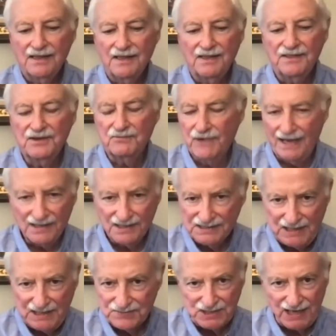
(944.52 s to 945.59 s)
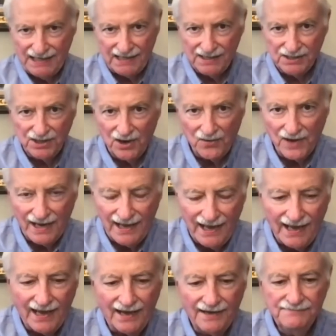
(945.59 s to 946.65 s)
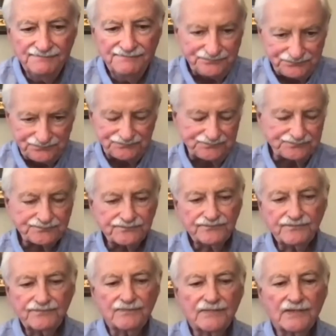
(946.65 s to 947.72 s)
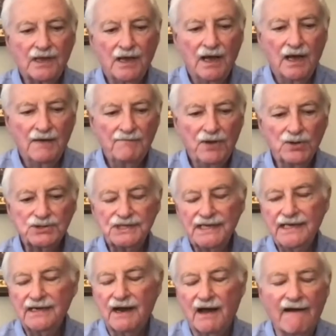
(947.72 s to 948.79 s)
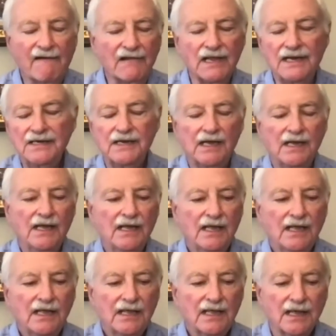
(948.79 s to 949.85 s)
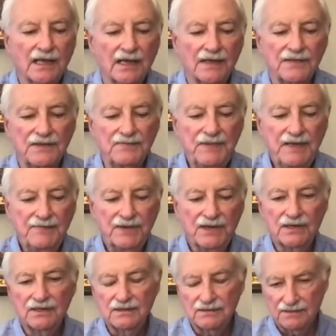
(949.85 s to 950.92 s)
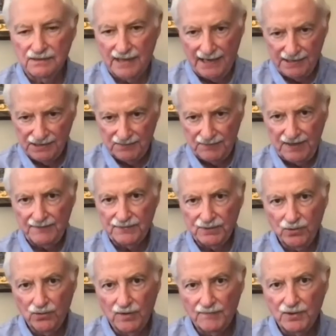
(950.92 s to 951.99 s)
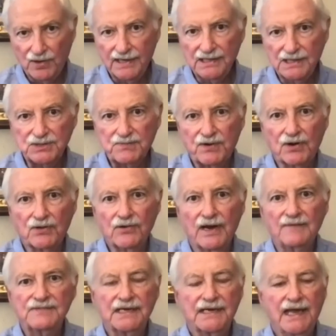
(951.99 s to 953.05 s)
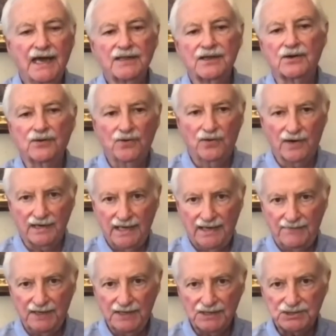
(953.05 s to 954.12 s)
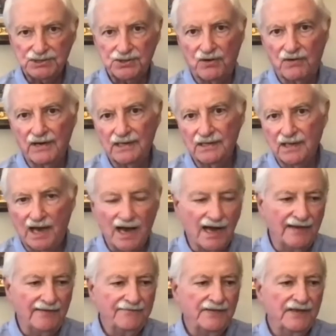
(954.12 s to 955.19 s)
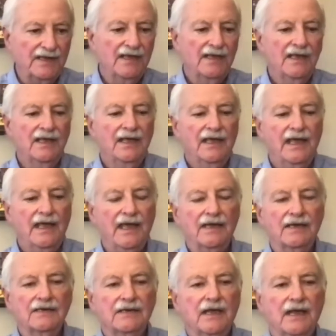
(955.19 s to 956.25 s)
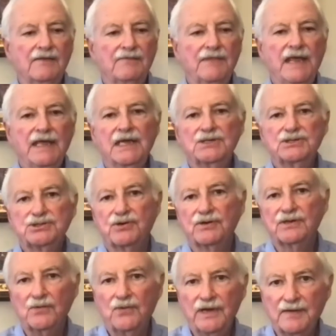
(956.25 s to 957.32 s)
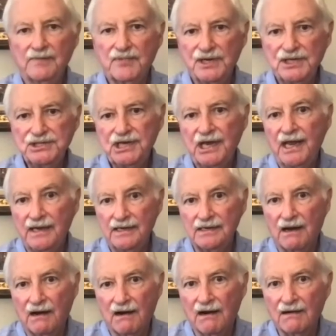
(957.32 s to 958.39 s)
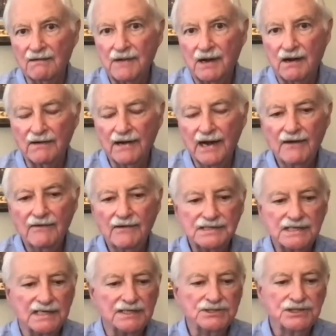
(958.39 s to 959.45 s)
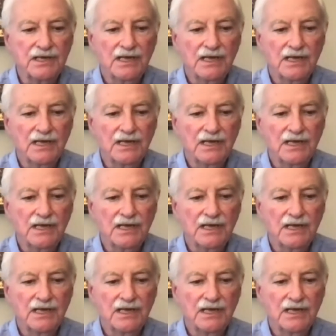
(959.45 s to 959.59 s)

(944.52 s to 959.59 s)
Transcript: the relatives I didn't know I had, mostly in Ireland, the people like the people who are putting this program together, who are keeping the story alive and making sure that we appreciate our heritage.